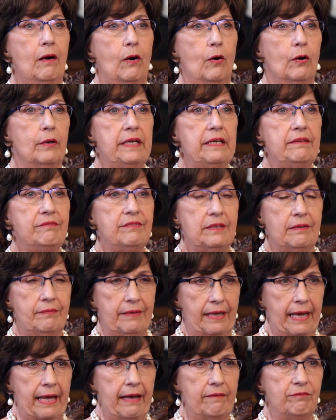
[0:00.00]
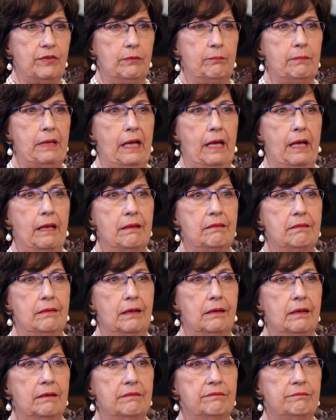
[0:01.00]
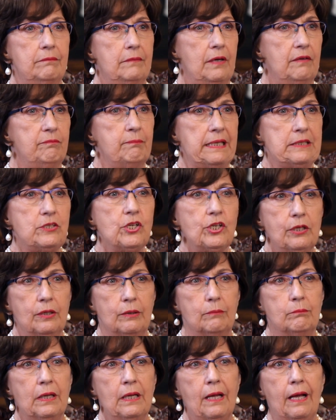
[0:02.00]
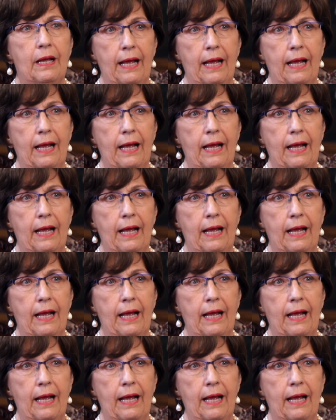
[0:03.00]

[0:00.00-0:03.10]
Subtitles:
or even in the aftermath of my term.